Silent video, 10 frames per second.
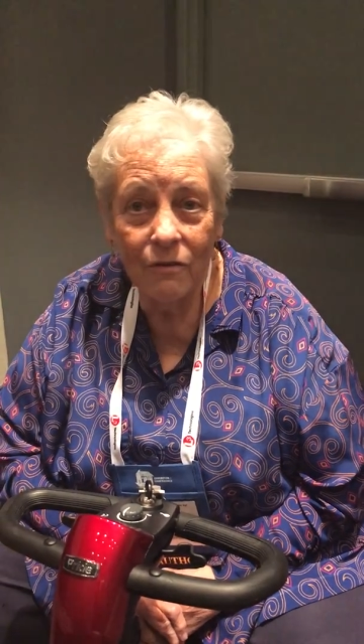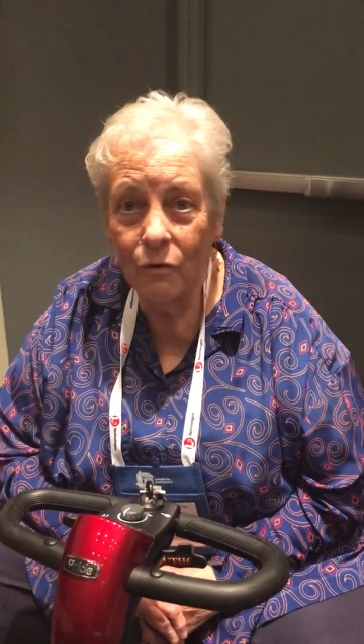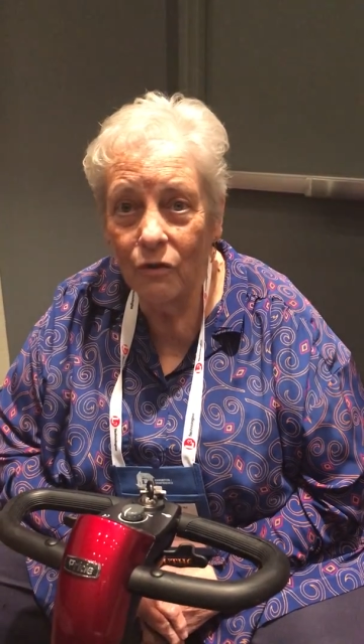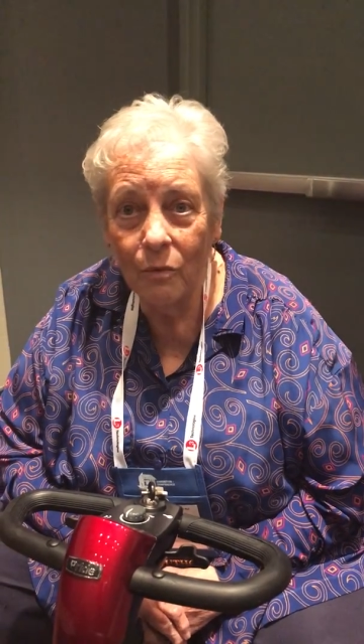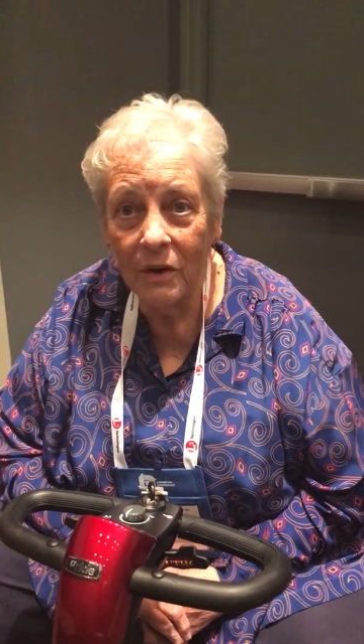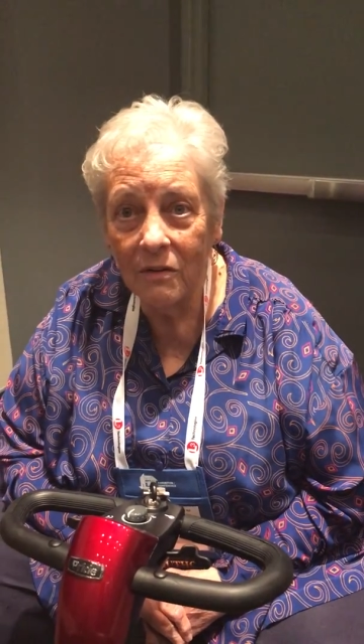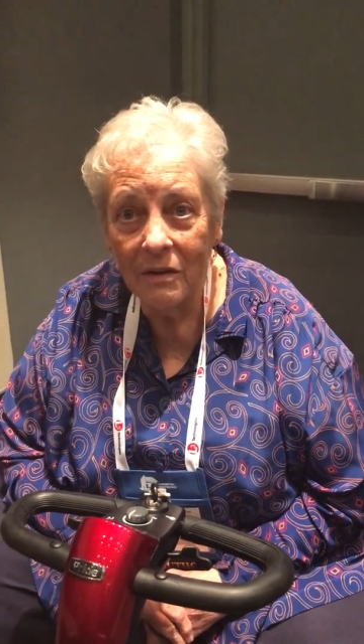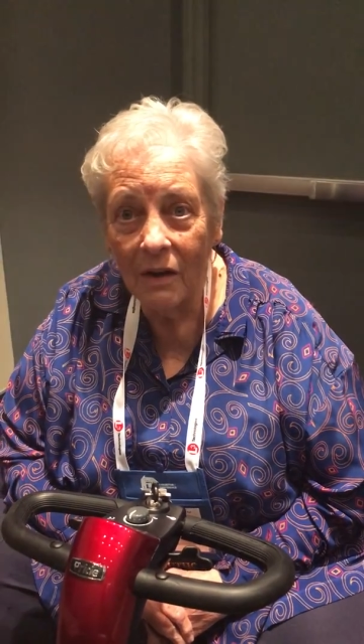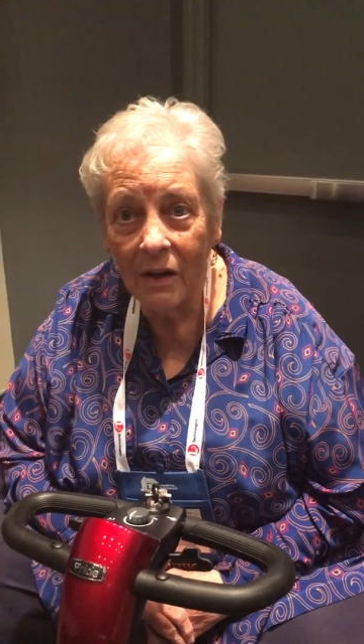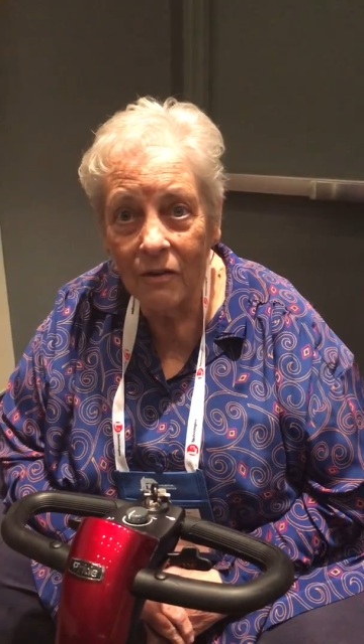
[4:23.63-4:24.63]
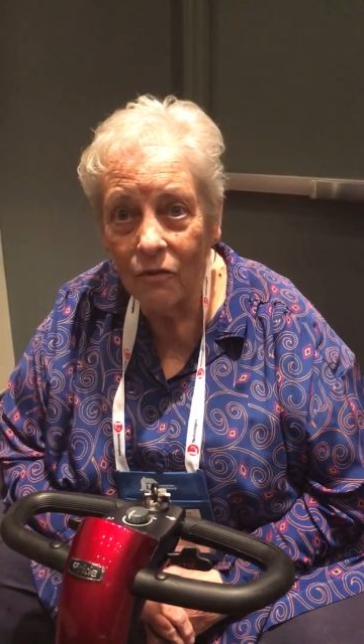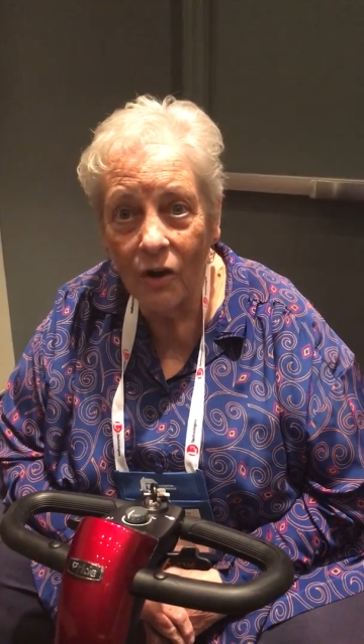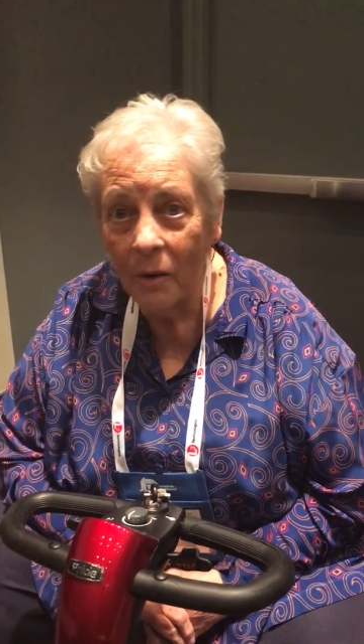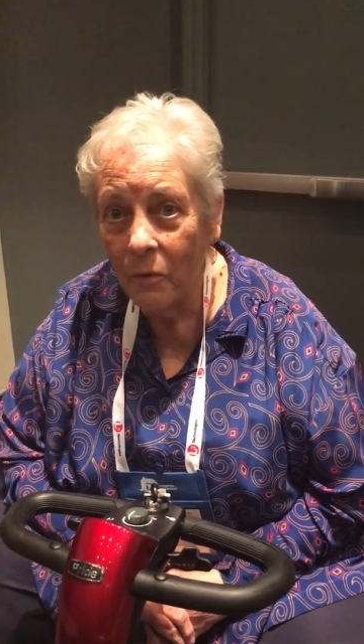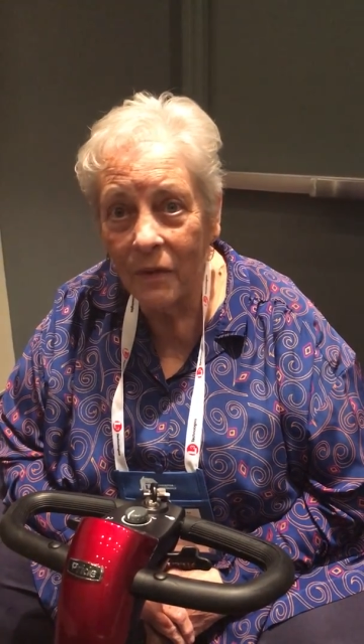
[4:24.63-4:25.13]
so she went and got a
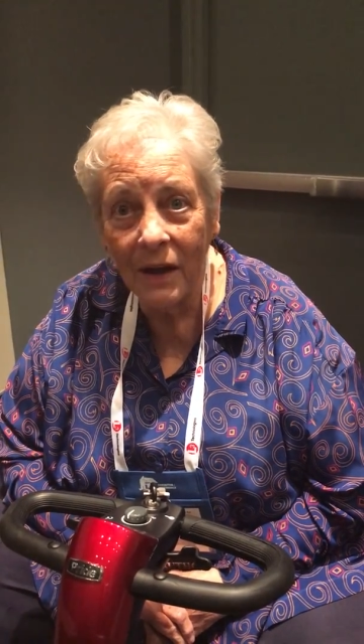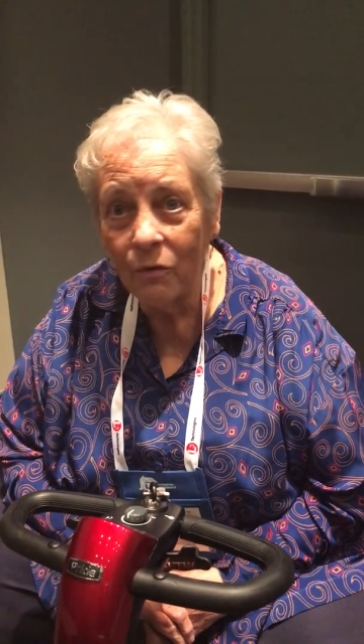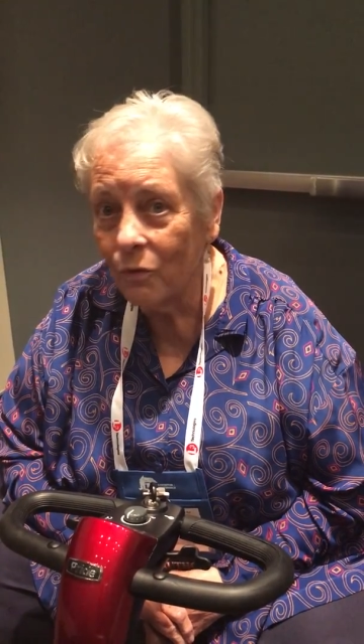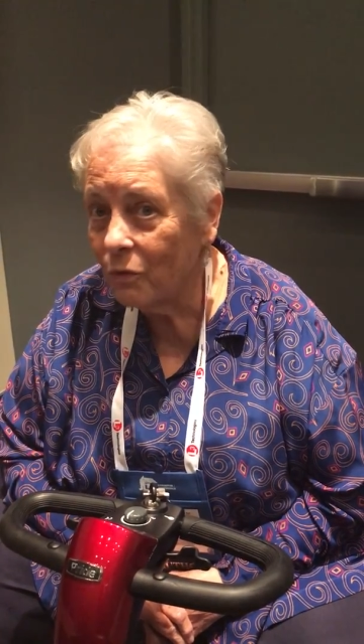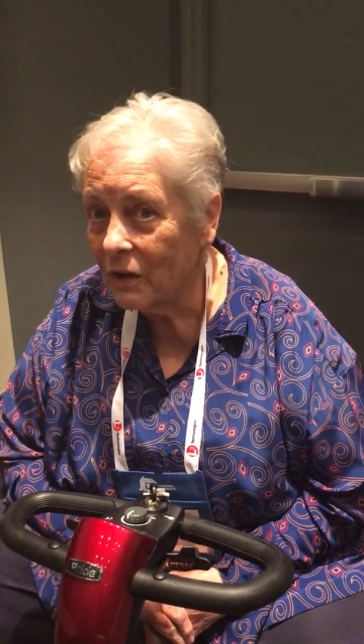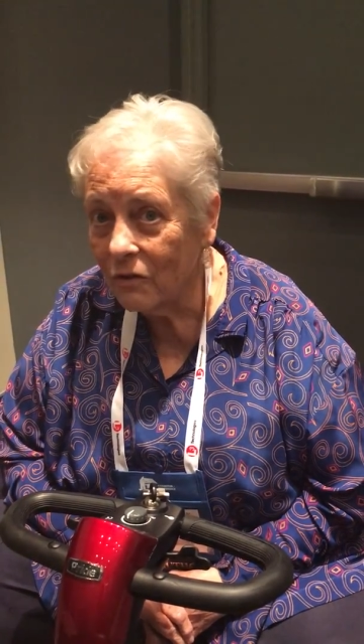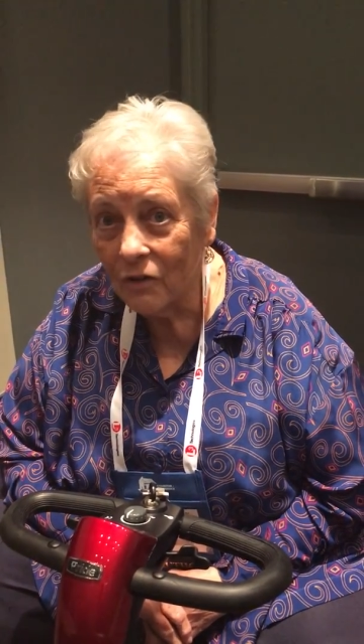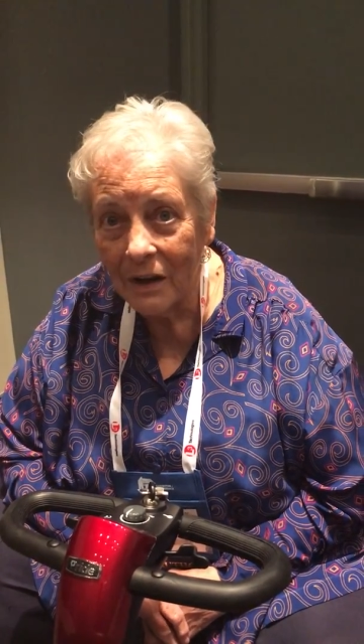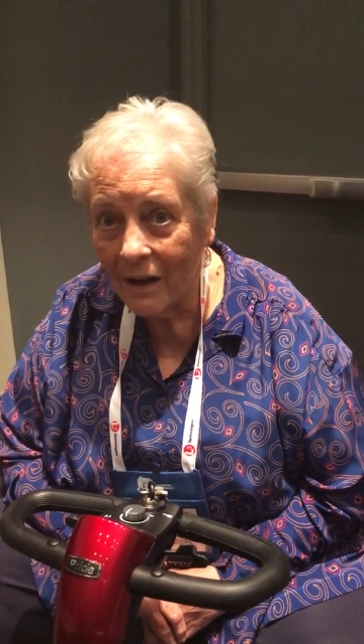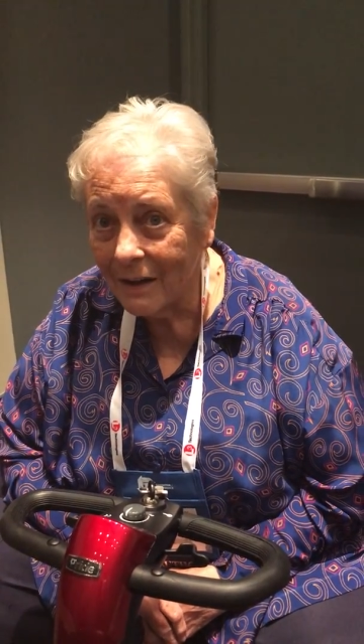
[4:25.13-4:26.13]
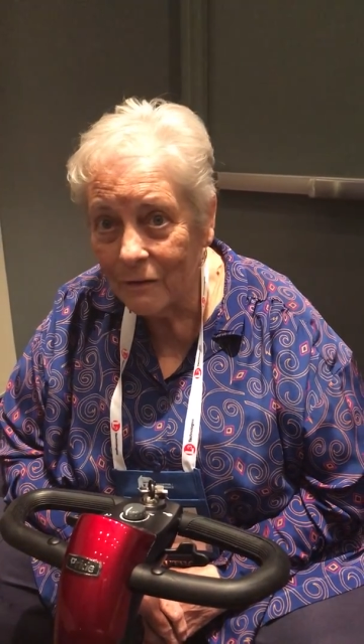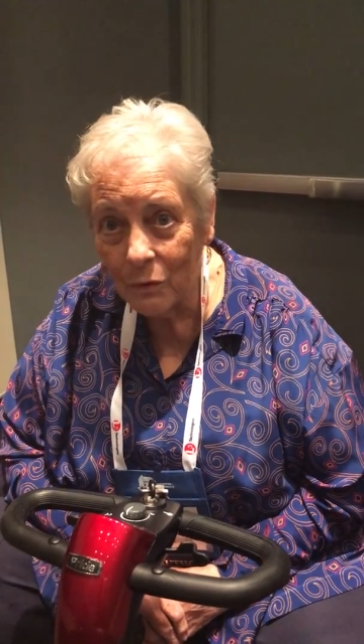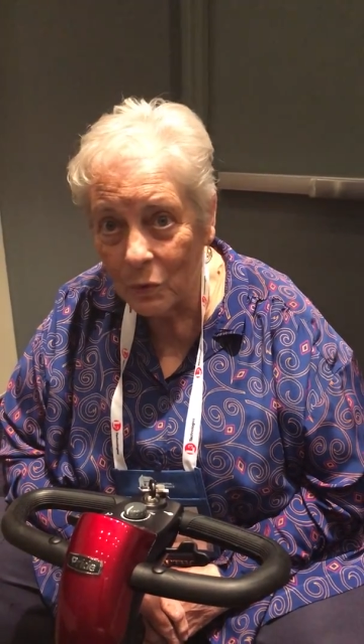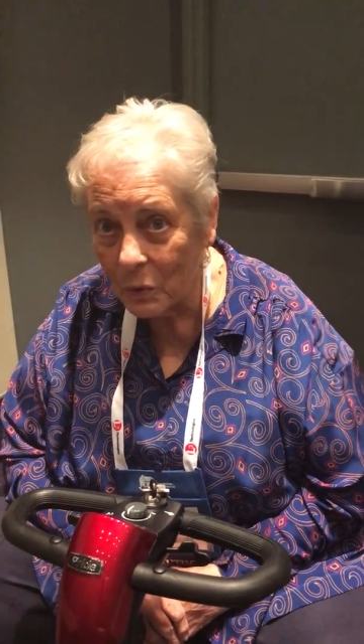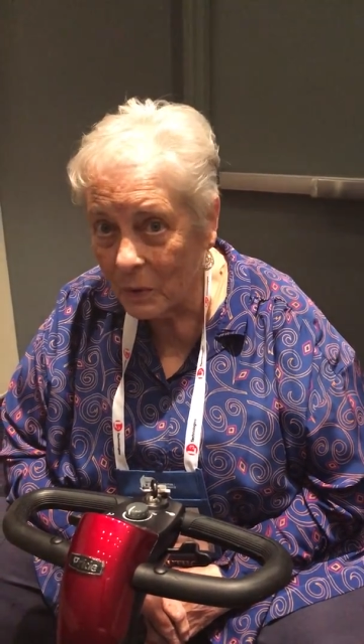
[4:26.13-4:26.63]
job without finishing high
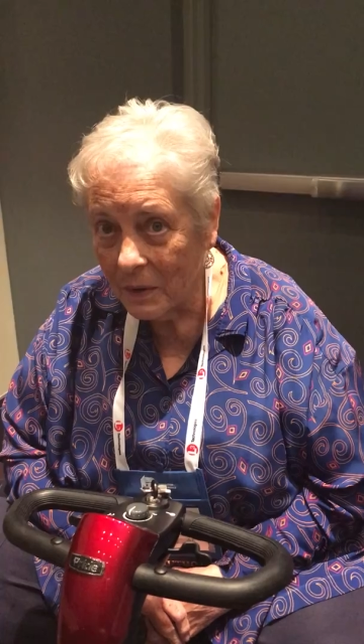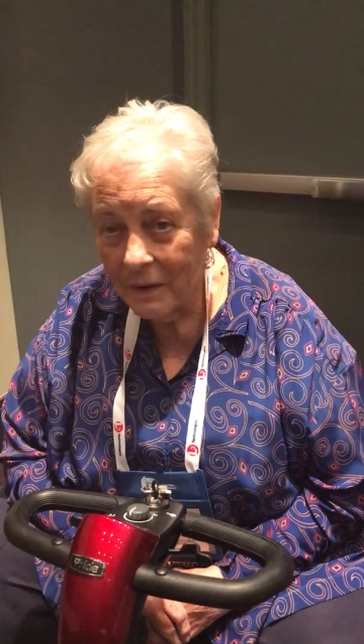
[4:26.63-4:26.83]
school.